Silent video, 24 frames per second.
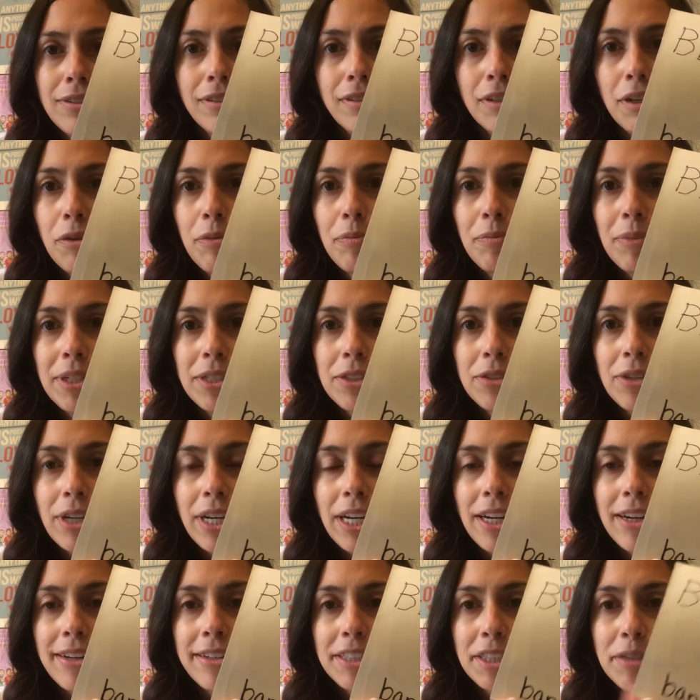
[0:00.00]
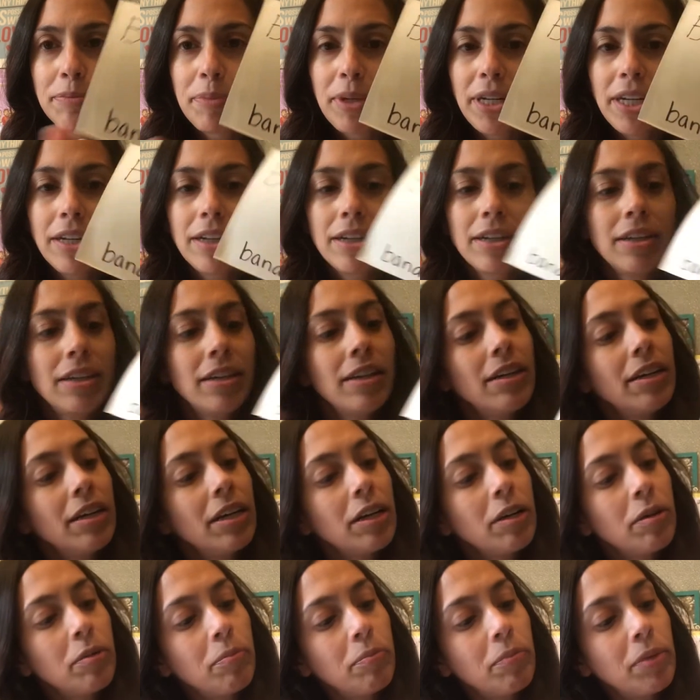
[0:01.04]
Nope, it's right here, it's B.
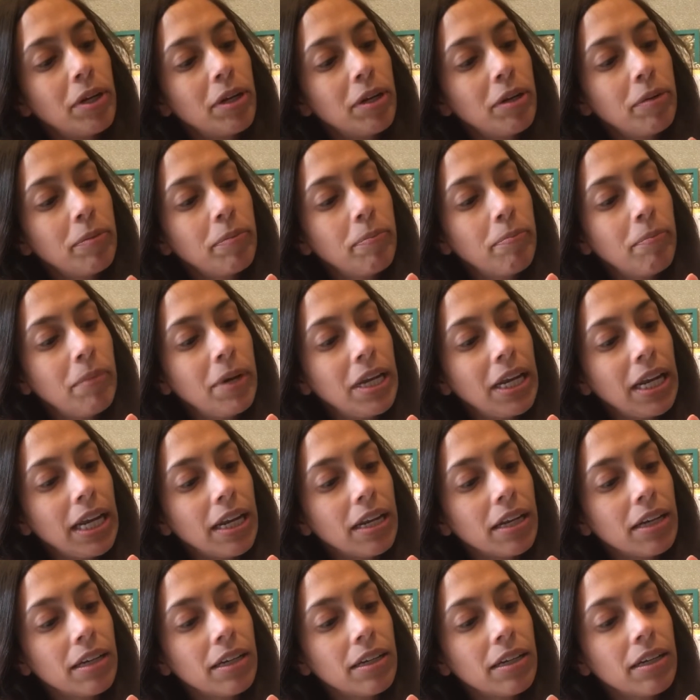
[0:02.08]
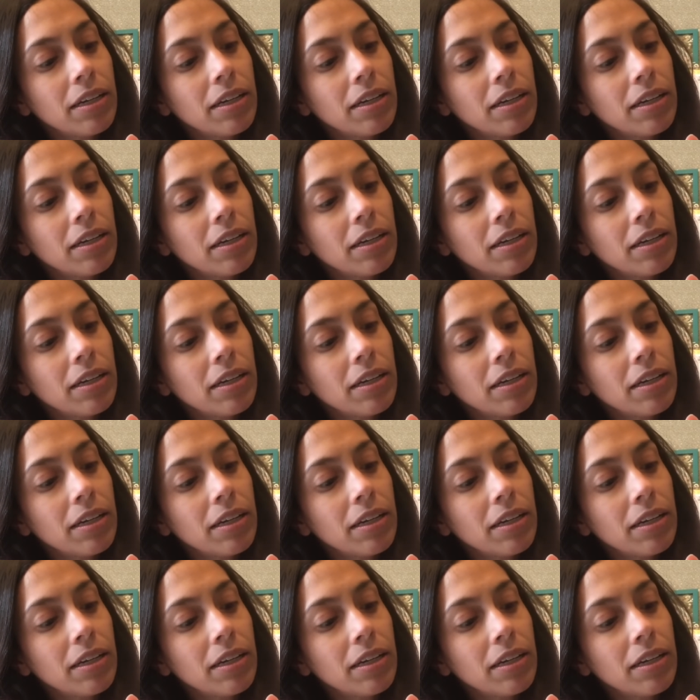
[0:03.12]
Banana.